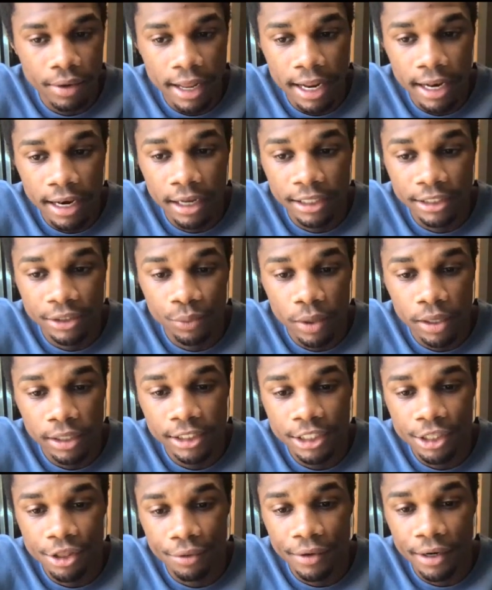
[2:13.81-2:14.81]
and as well
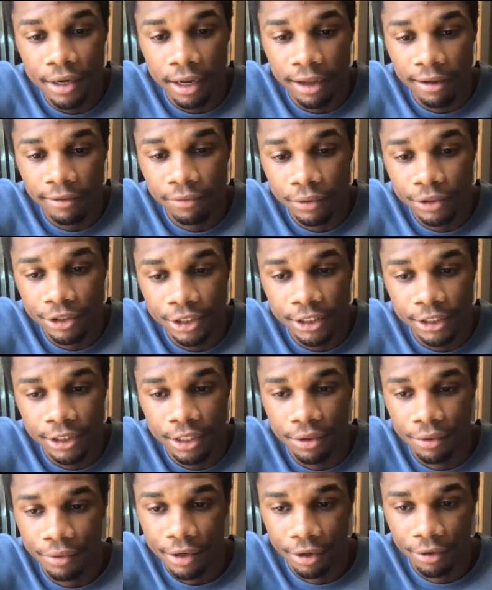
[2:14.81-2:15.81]
as 3DOF, which is
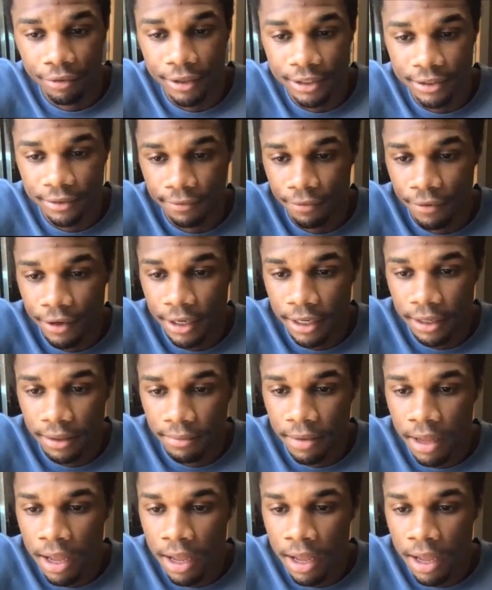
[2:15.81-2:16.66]
3 degrees of freedom.